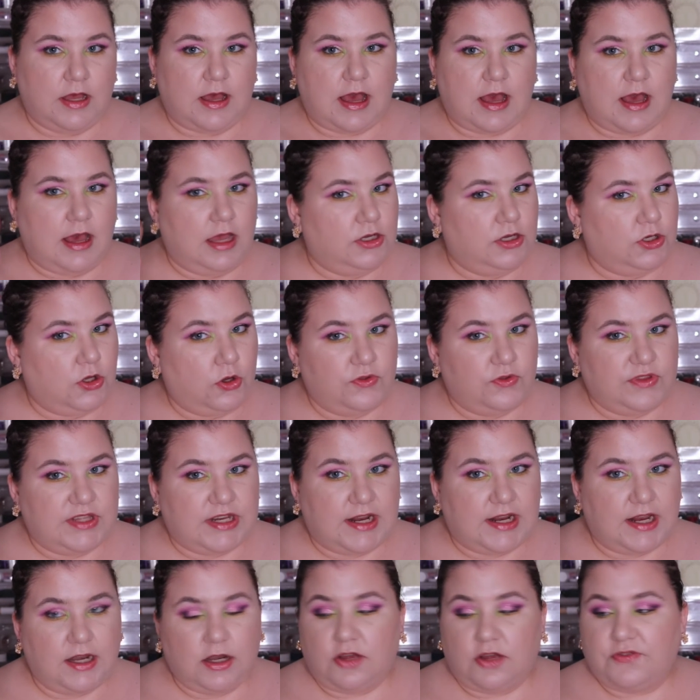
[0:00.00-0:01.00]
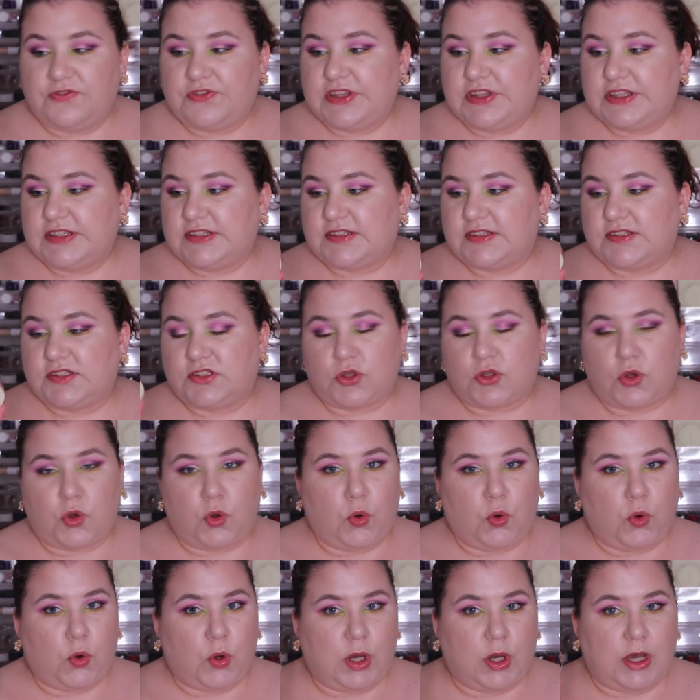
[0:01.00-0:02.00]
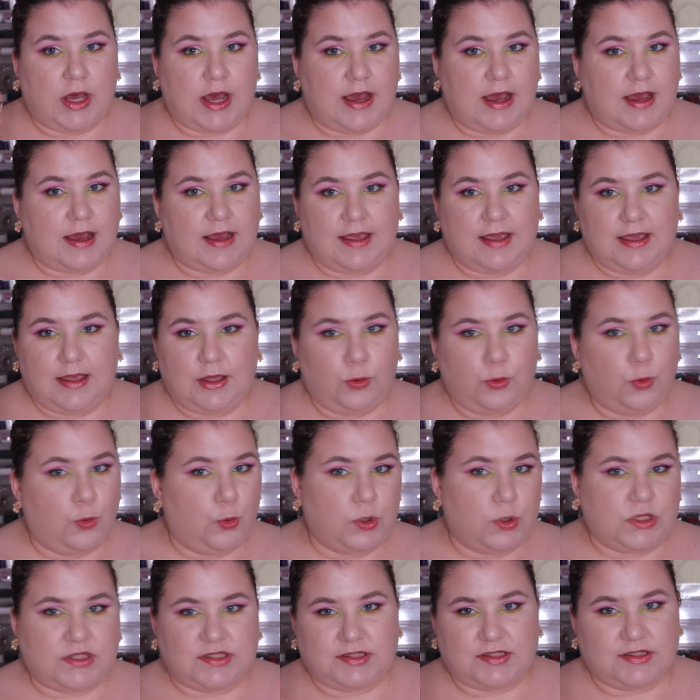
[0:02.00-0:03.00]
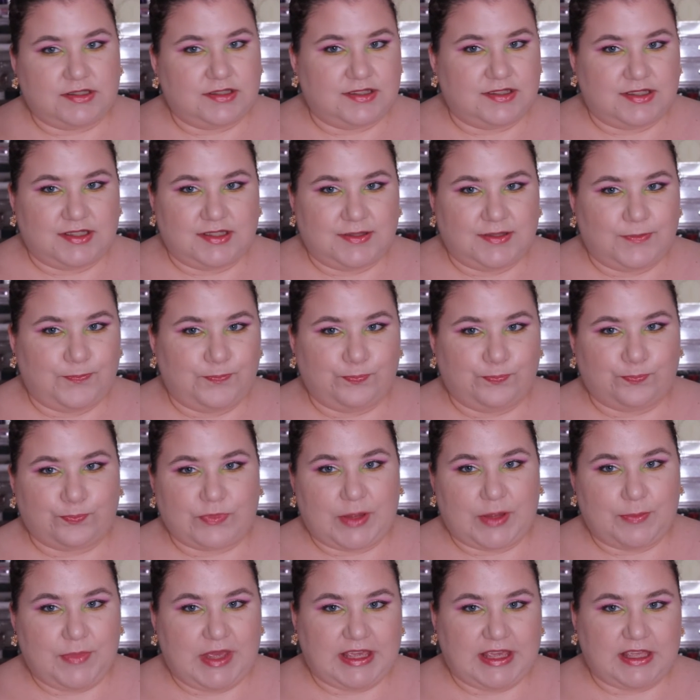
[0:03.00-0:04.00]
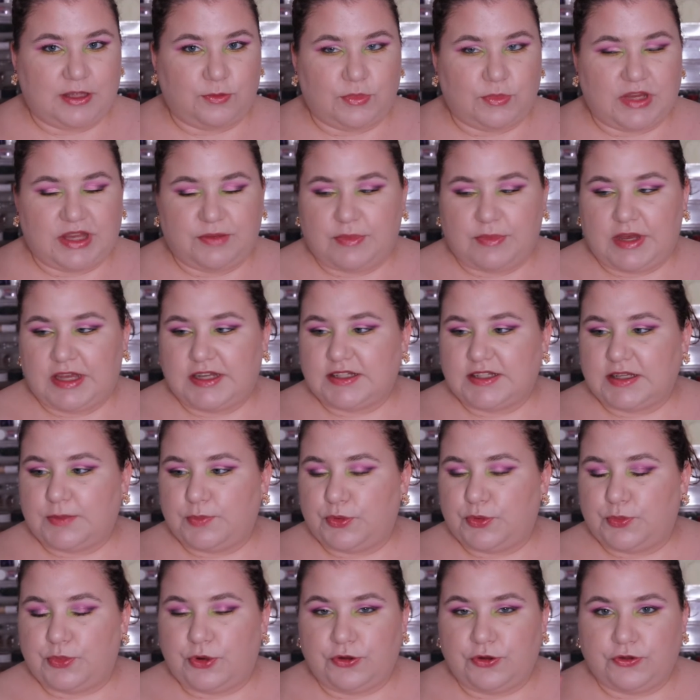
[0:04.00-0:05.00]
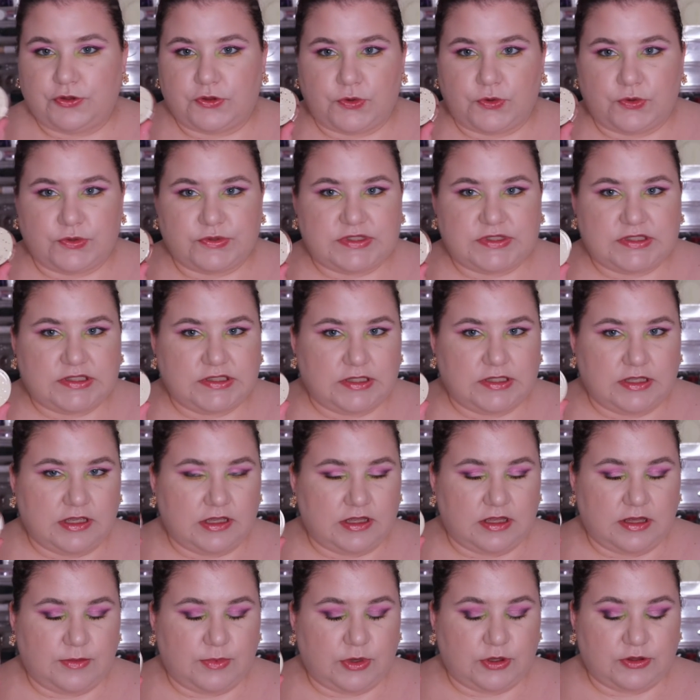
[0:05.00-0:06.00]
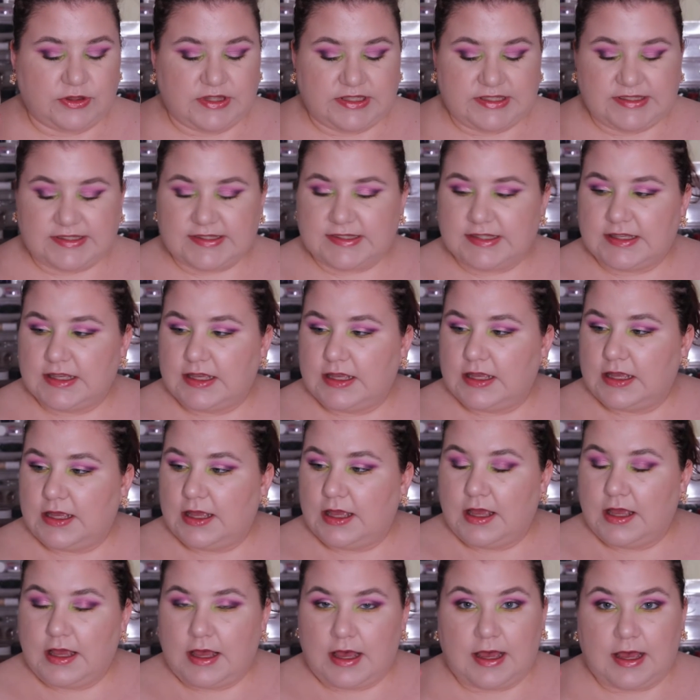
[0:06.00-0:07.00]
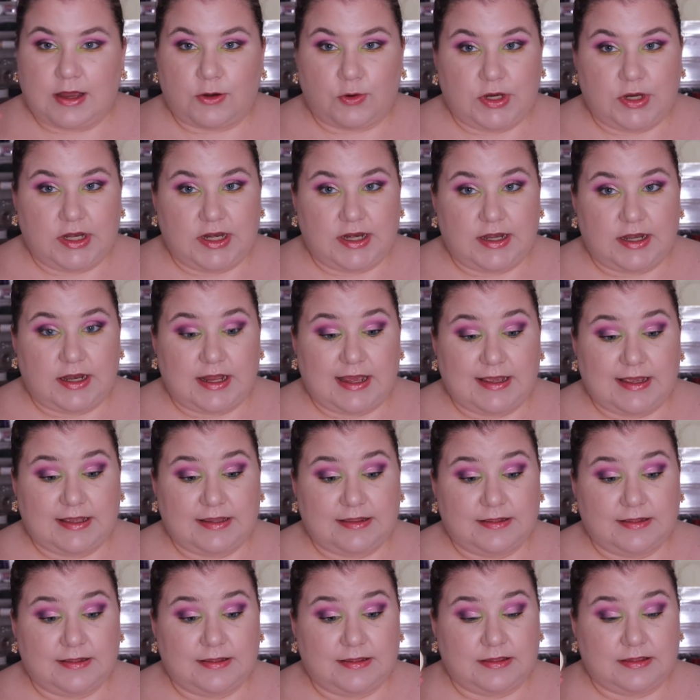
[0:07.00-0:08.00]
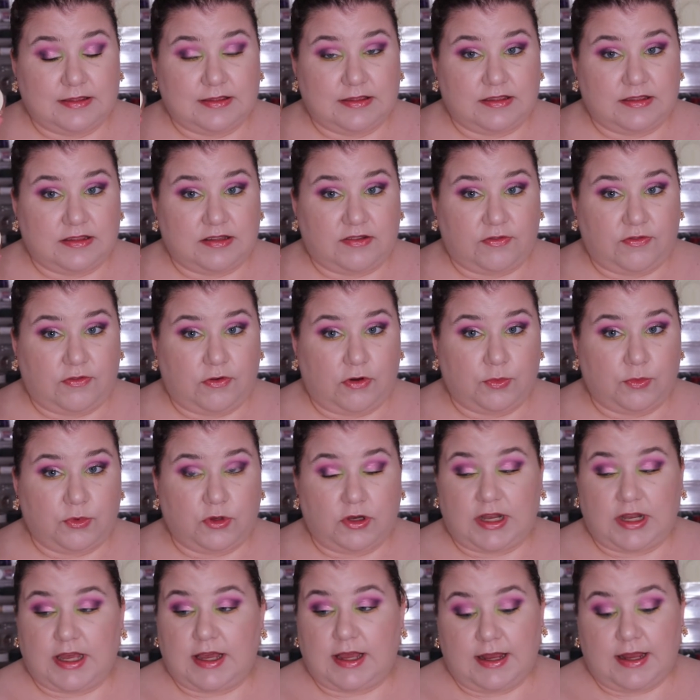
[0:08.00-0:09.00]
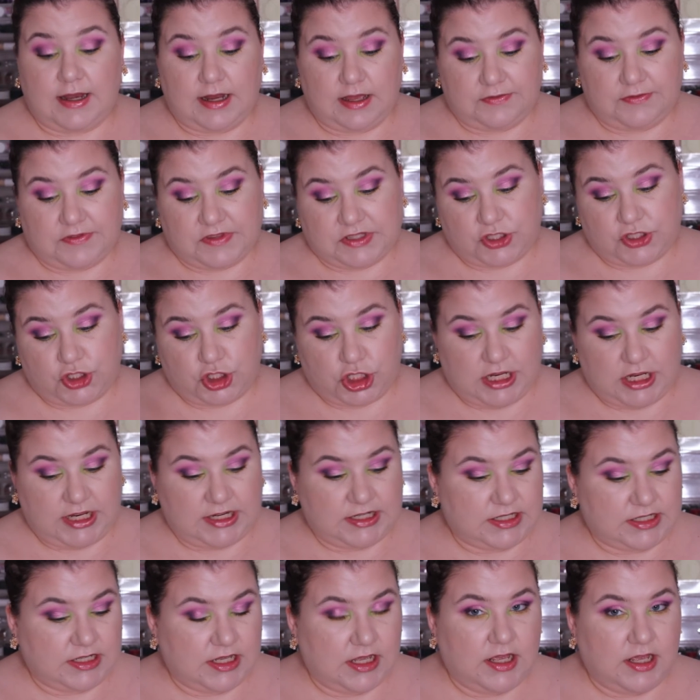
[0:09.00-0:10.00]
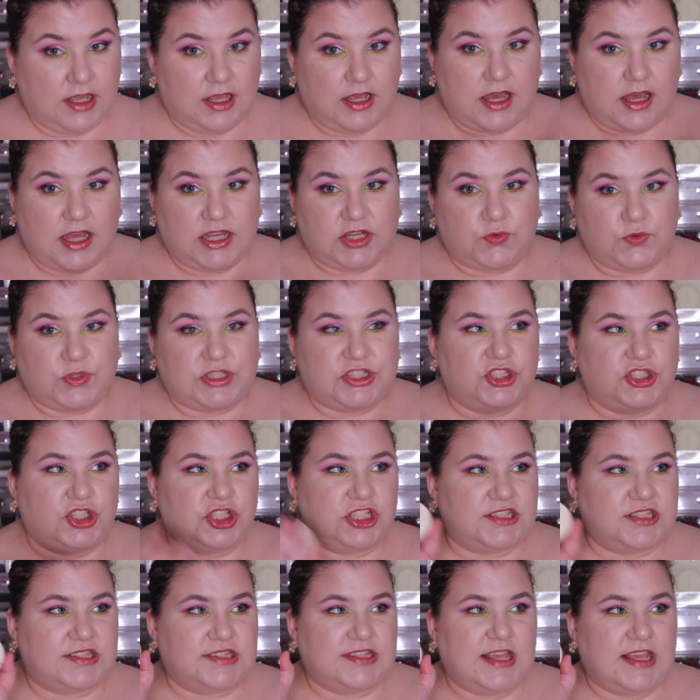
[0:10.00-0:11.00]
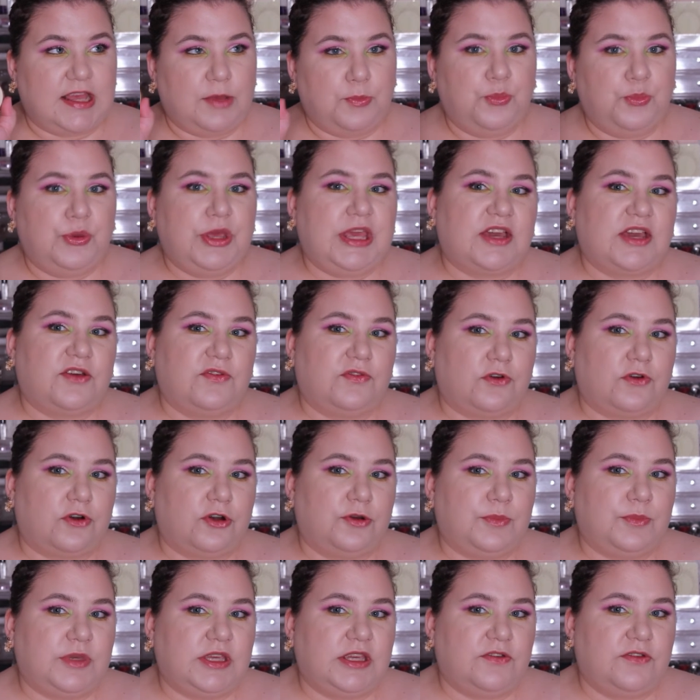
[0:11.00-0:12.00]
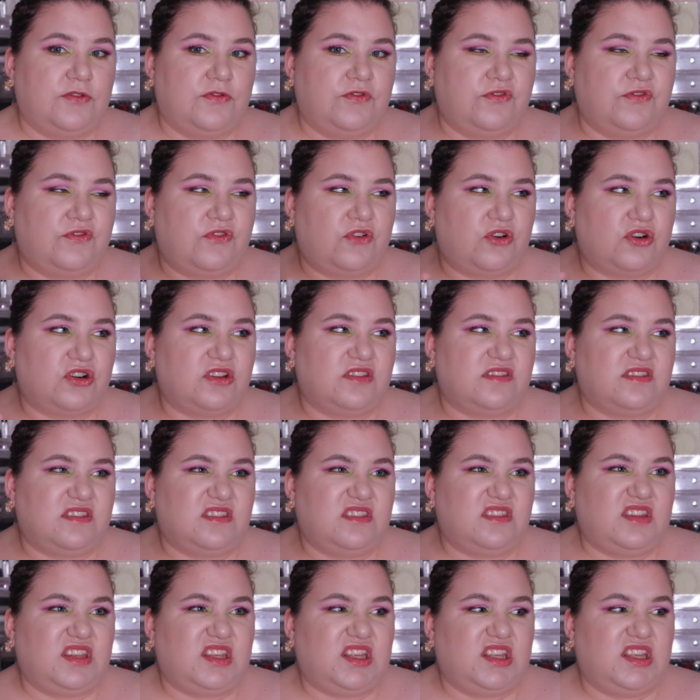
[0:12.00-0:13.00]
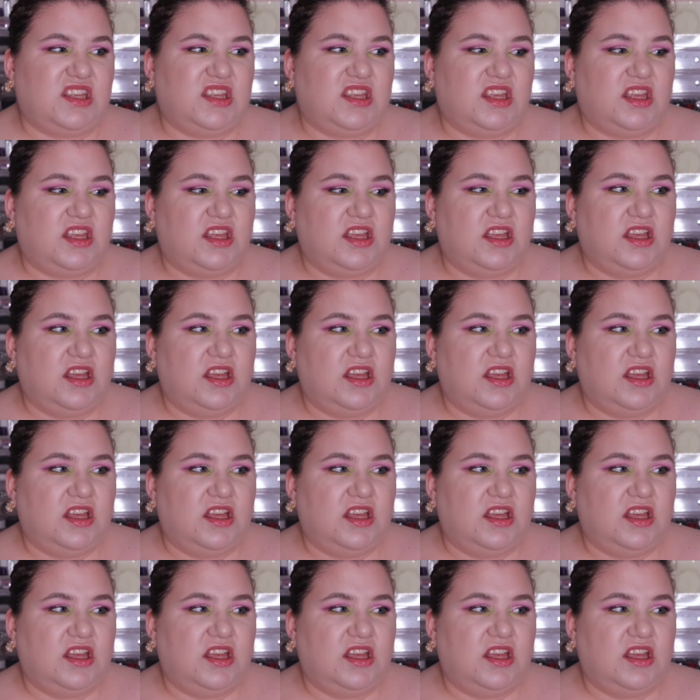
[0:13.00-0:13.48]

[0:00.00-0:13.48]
I know that I love this, so I wasn't making my mind up about this. I really like the formula. I love this shade. it was just a pick for me for the